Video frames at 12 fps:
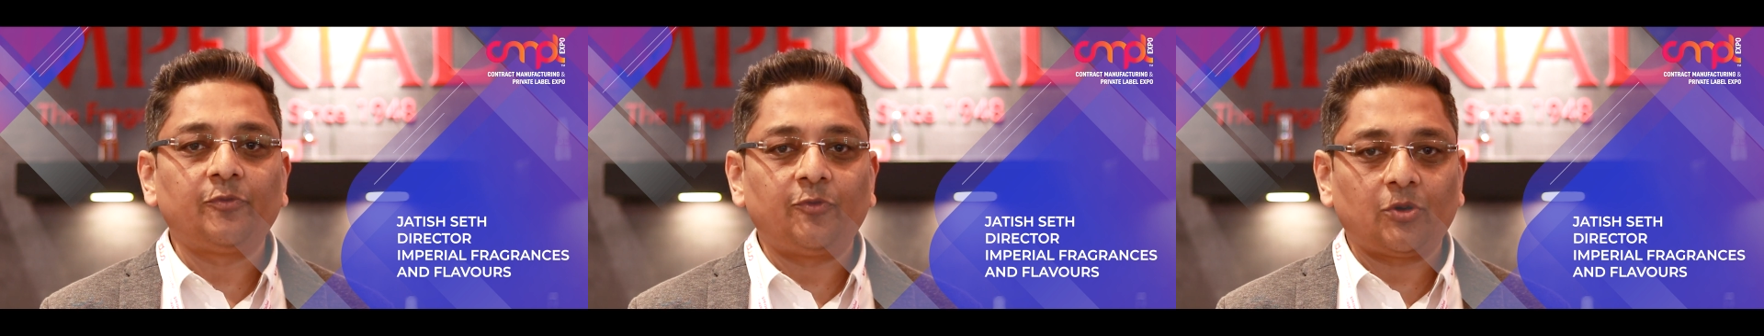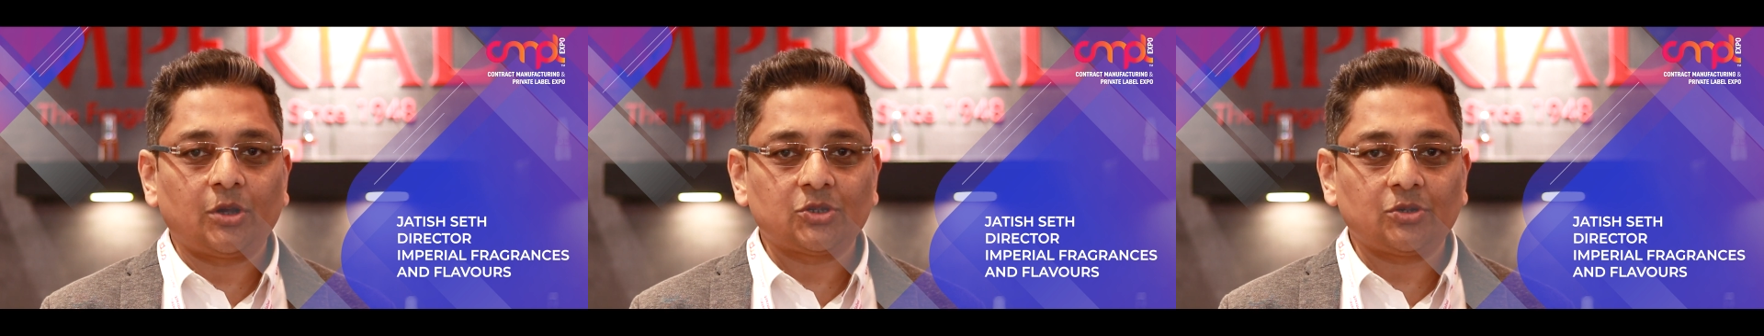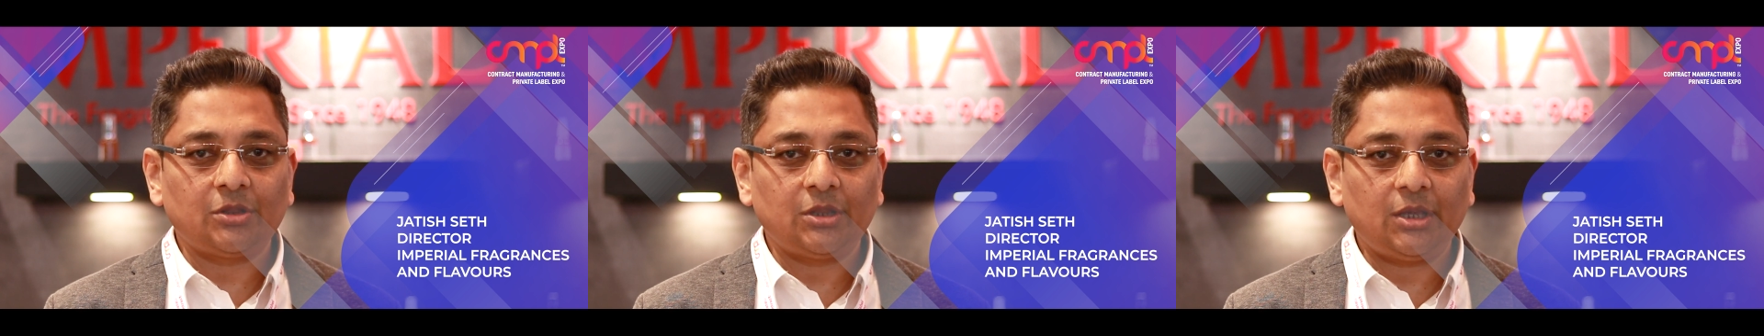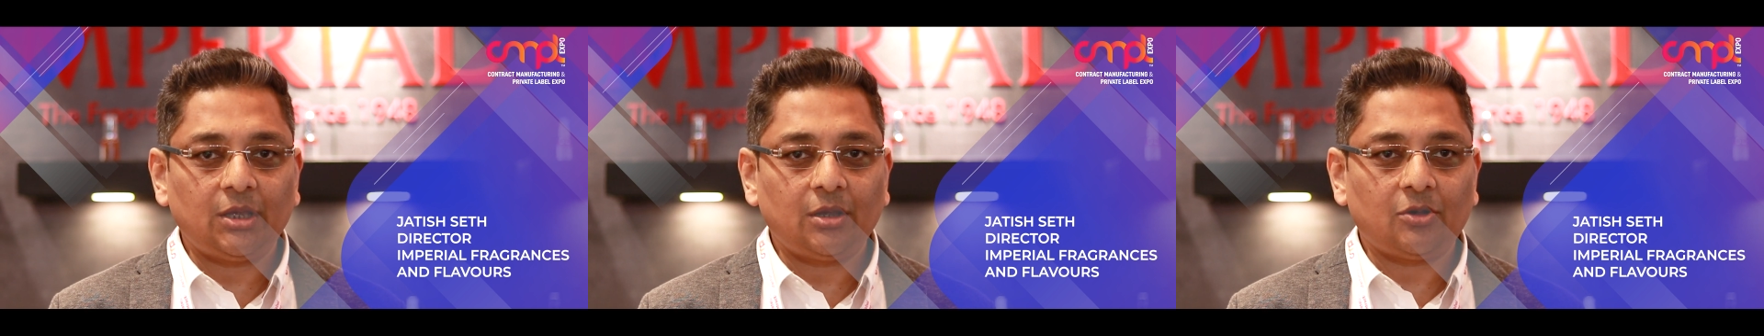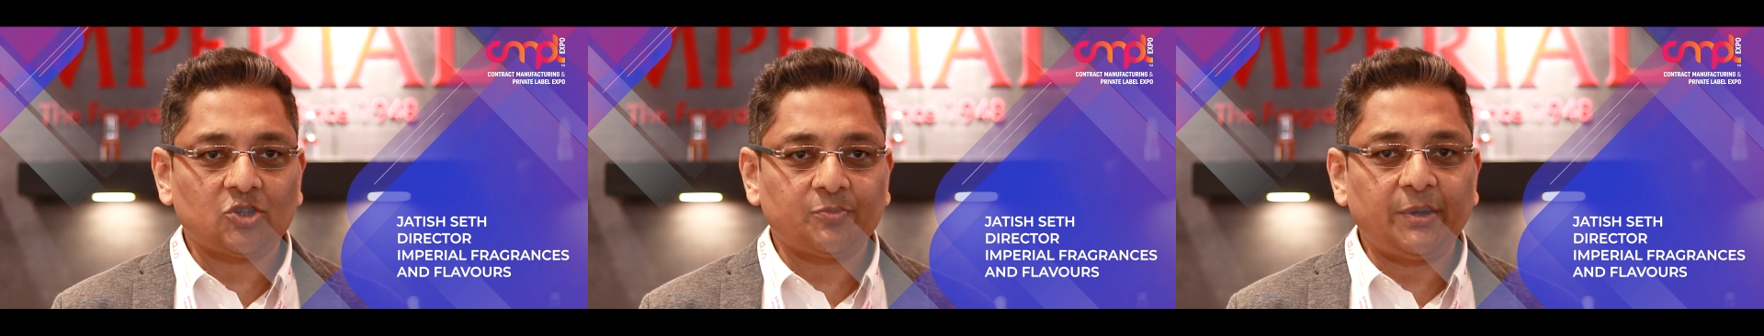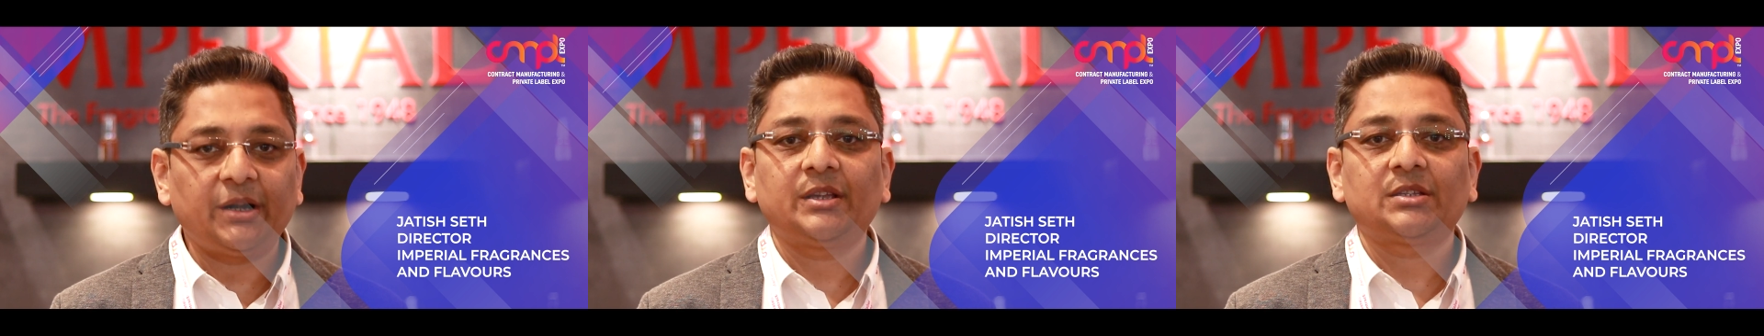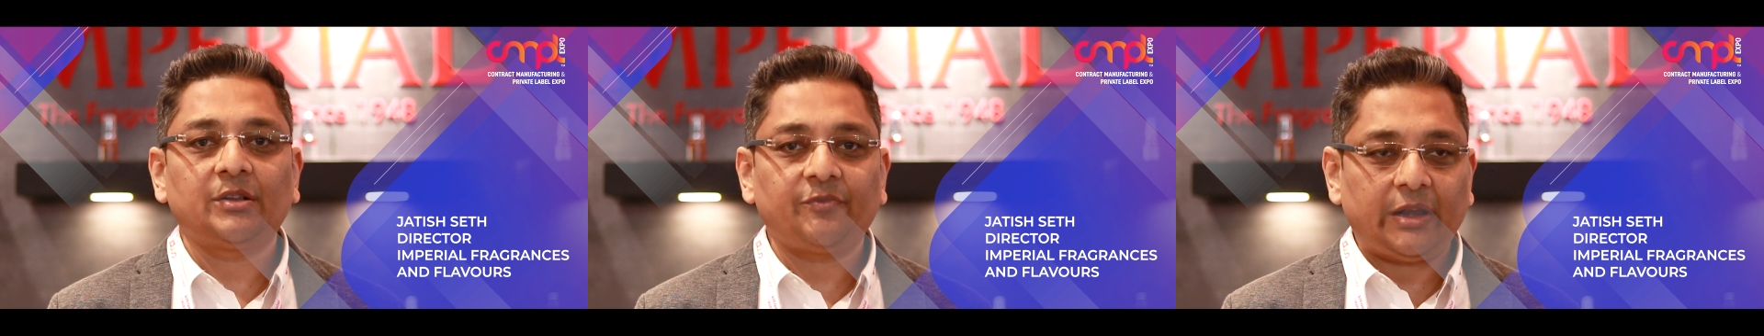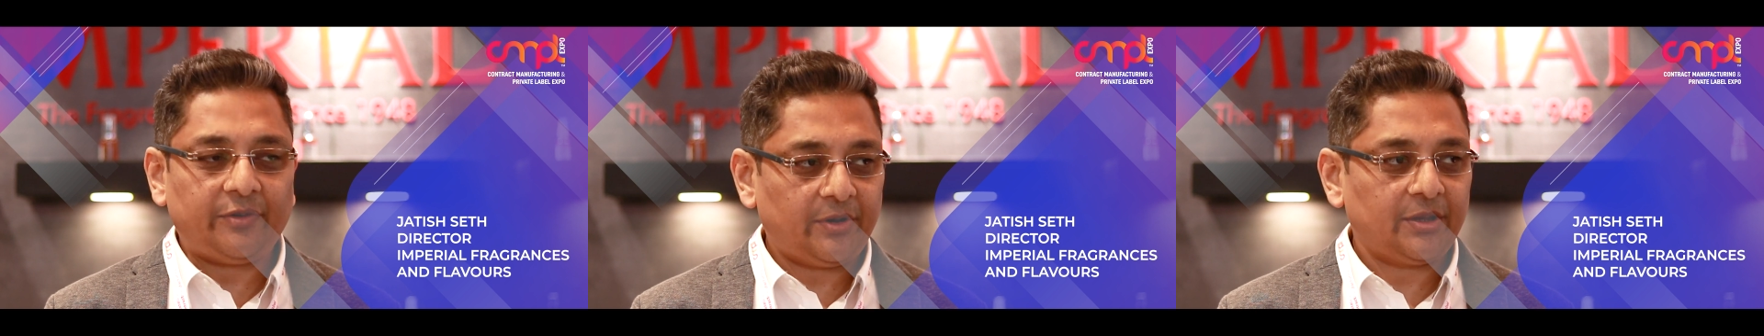focus on the cosmetics and
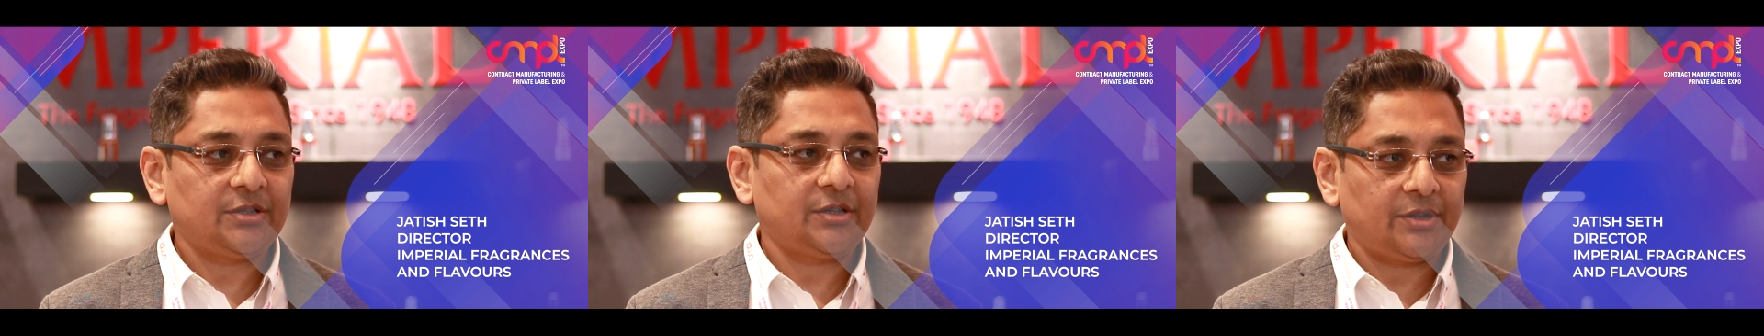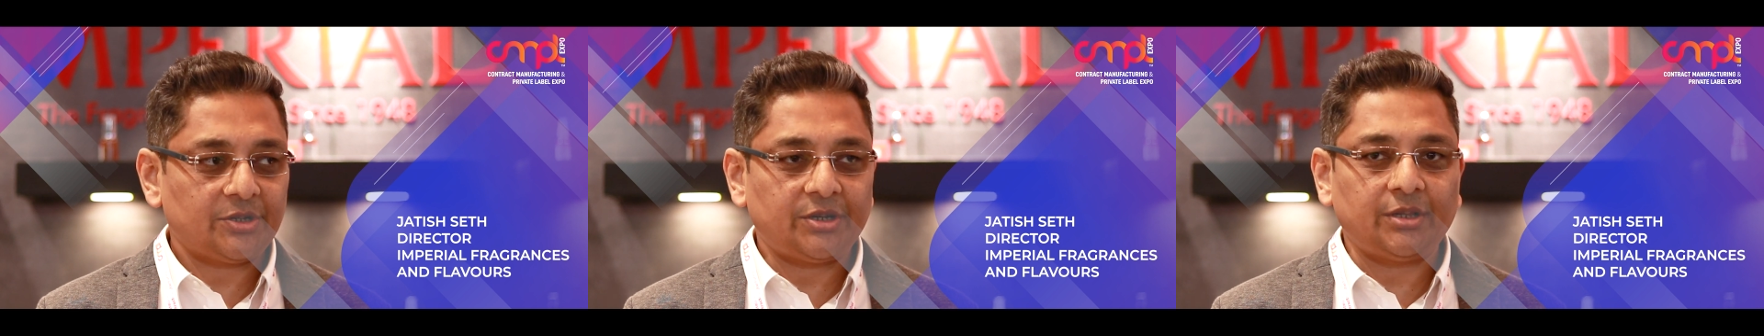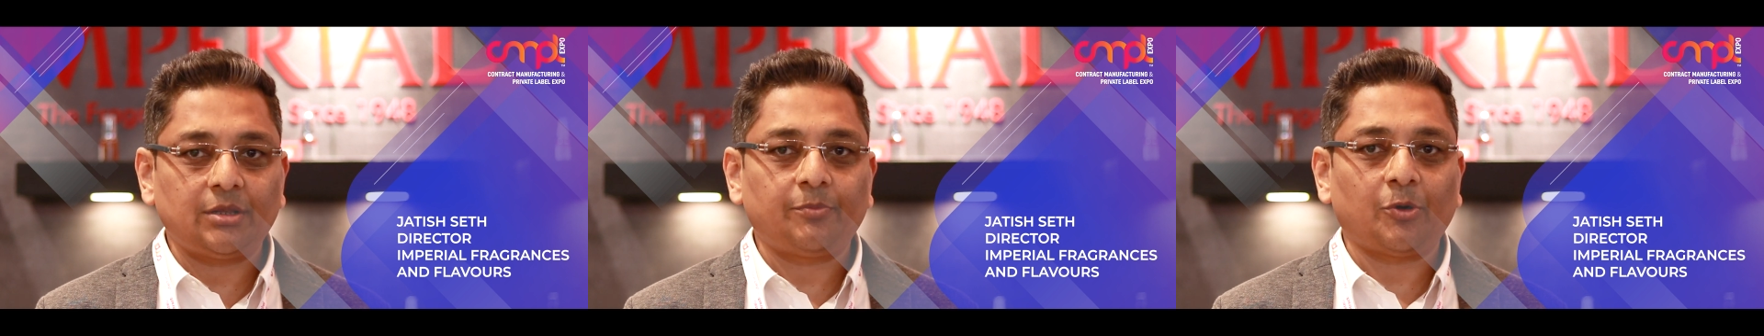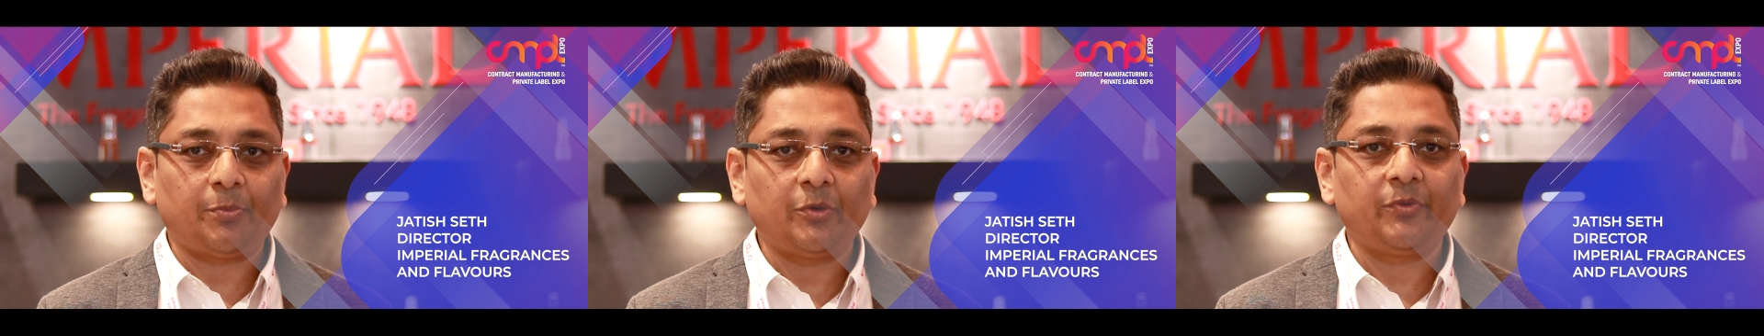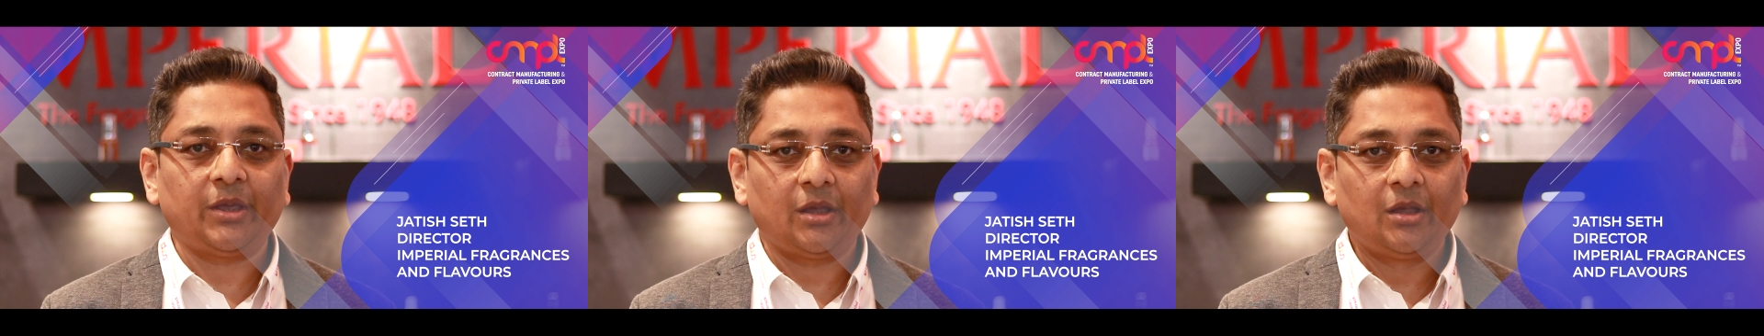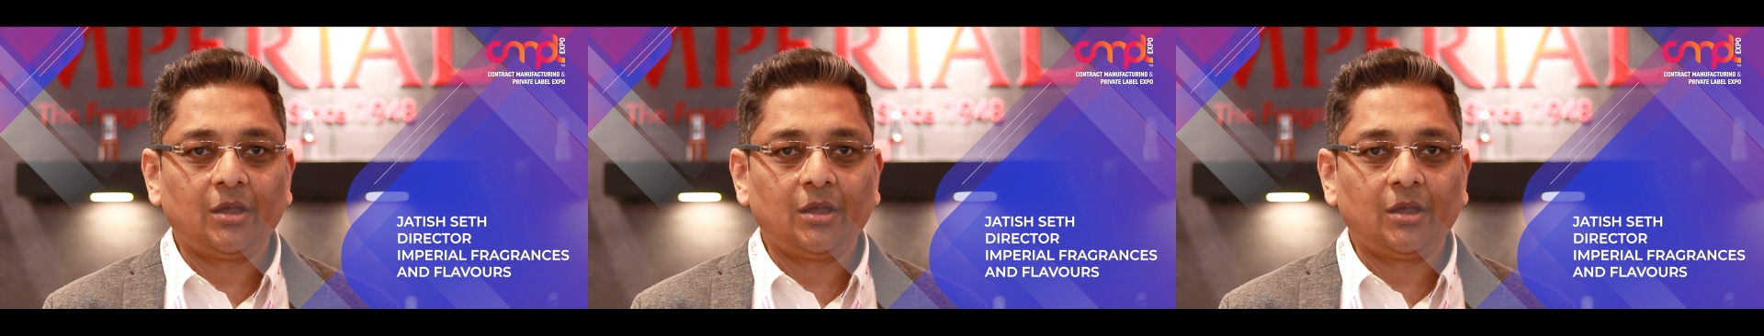fine fragrance industry in a proper way.